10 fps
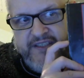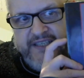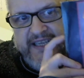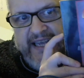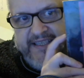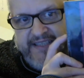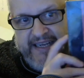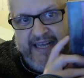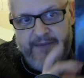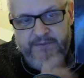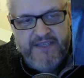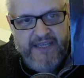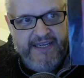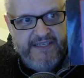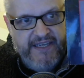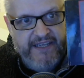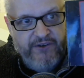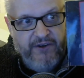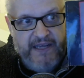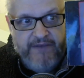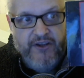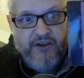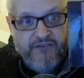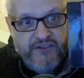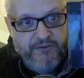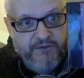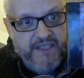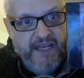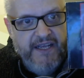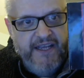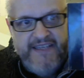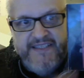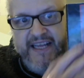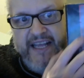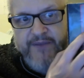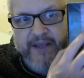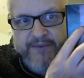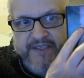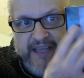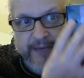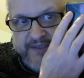to later games that he did on other consoles, his name, it was